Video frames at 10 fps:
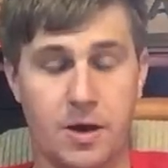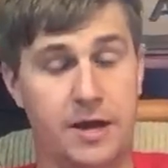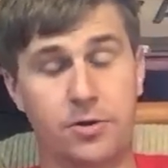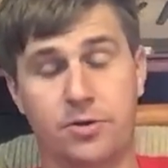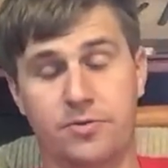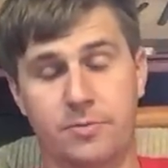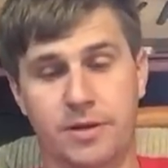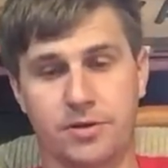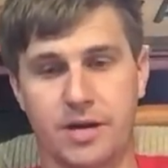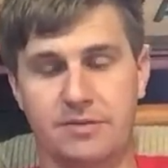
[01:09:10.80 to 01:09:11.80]
don't know if you
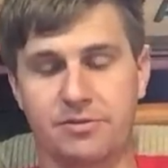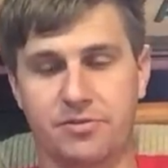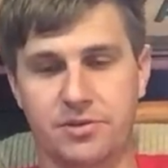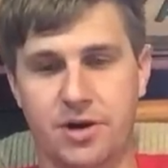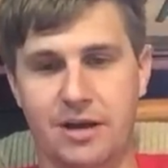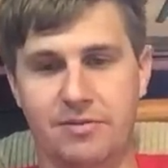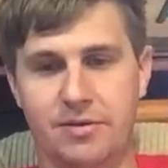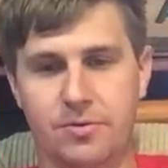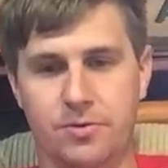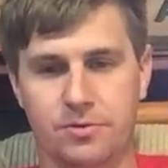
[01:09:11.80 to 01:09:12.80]
mean gravel for
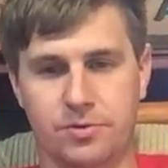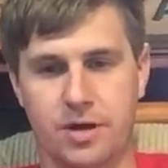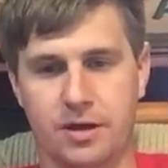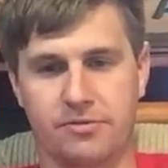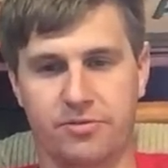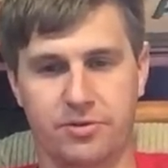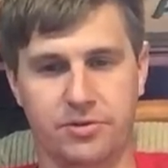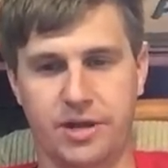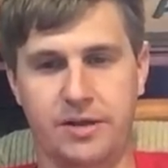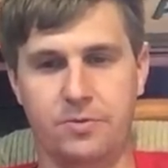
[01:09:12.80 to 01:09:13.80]
driving or rock for
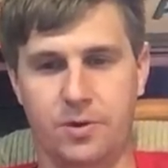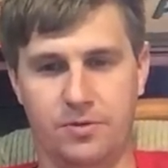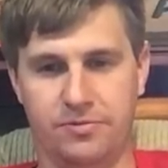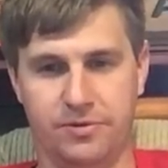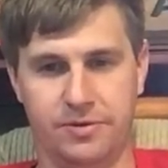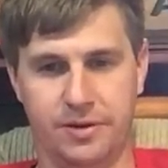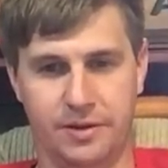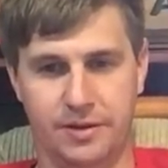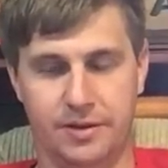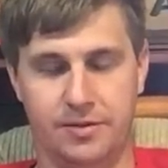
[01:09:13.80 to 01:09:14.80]
retaining wall for
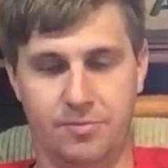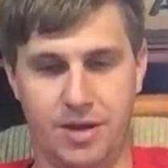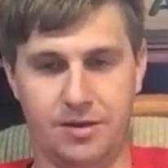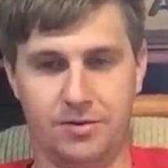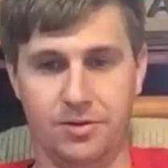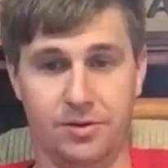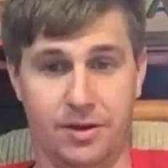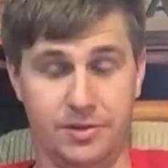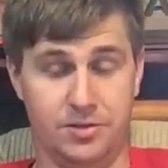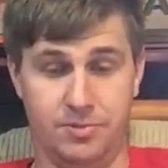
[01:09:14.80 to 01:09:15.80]
making it look
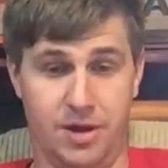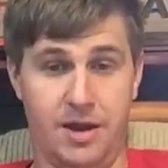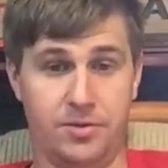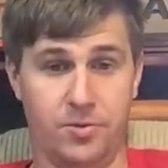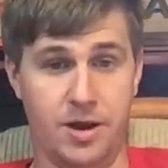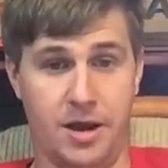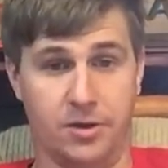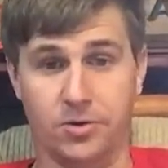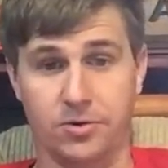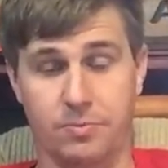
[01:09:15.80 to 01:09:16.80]
nicer, but either way, I
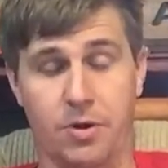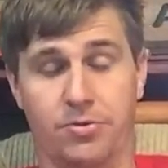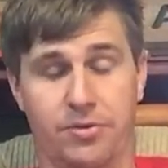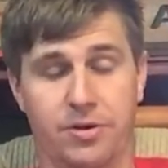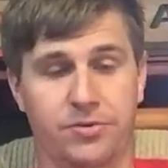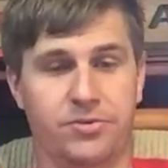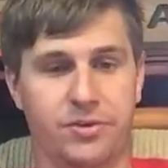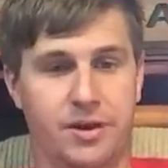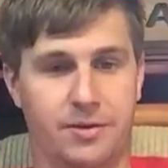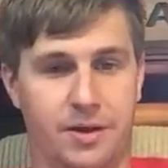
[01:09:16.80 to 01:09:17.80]
agree with both of those.
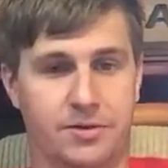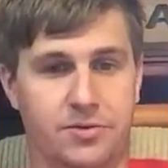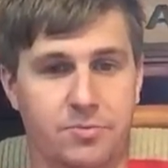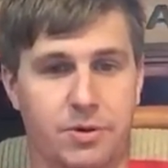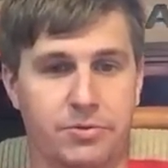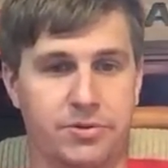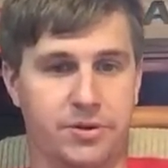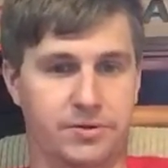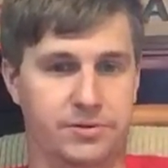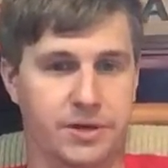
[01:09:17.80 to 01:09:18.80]
I would like to do both of
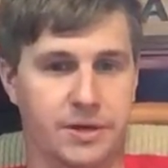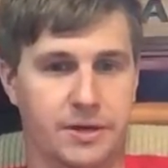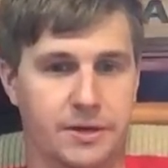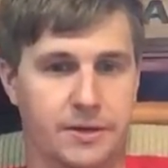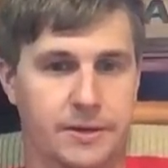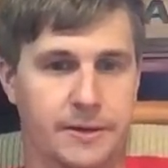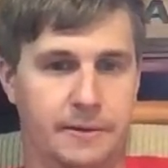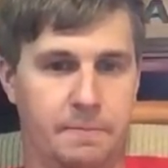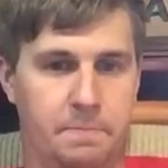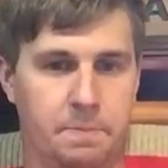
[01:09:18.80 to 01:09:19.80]
those.
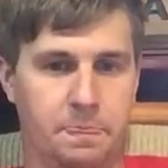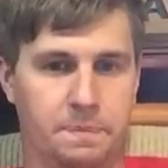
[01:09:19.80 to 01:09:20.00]
And